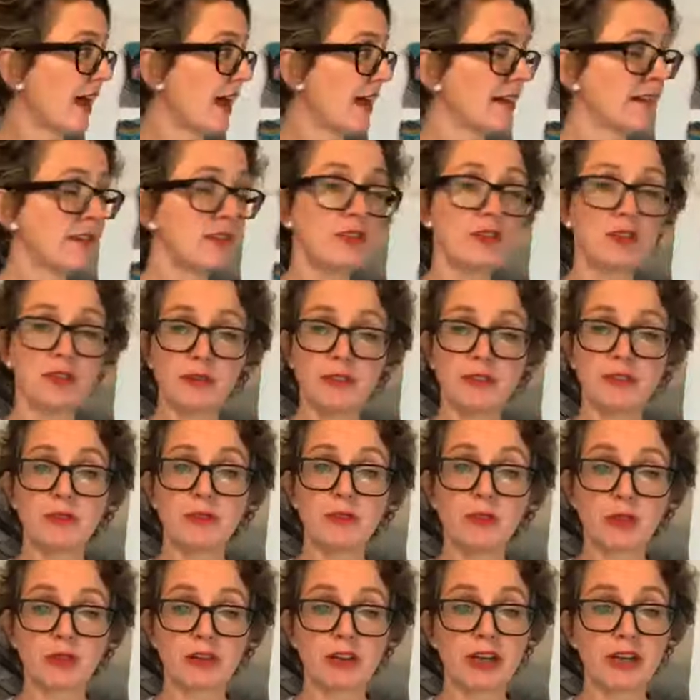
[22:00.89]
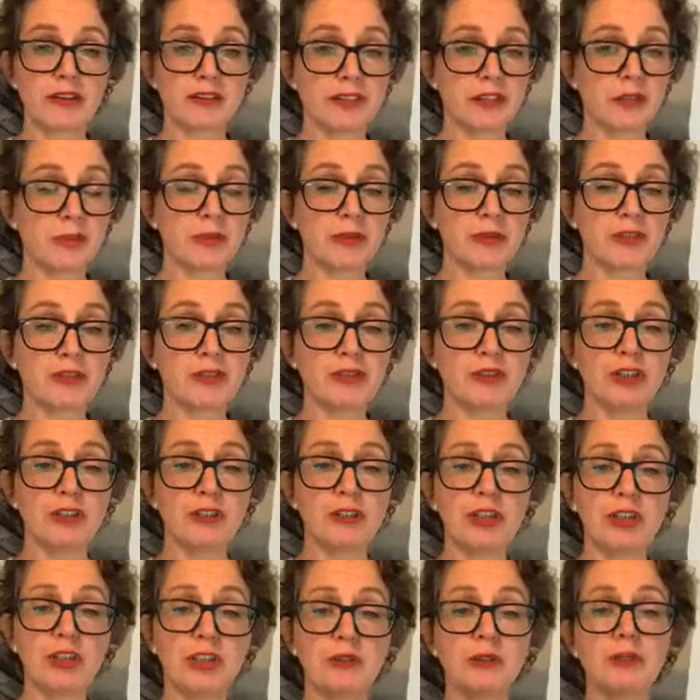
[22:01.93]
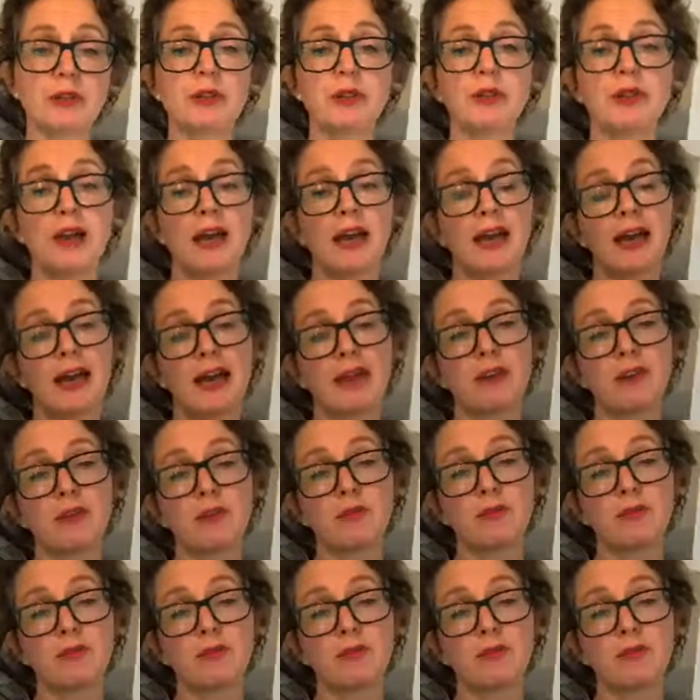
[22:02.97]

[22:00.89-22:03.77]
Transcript: and doing some more tidying up at the studio and